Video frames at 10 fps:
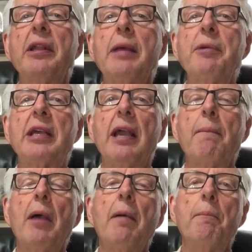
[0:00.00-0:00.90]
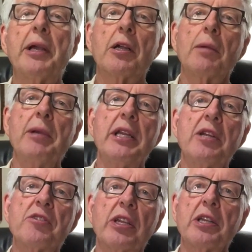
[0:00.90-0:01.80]
and they became bigger
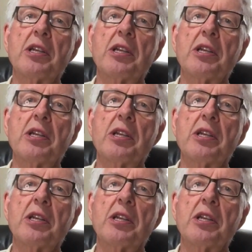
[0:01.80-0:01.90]
comedians at the